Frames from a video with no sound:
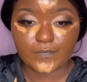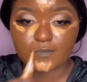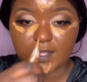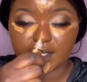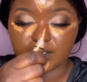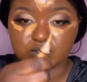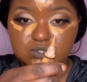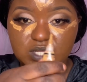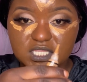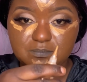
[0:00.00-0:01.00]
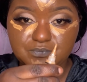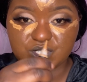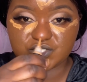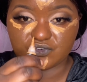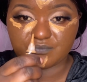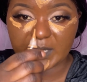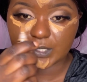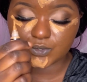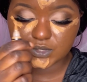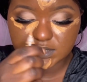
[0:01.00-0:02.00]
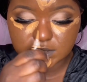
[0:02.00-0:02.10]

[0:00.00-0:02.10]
And also at the bridge of my nose.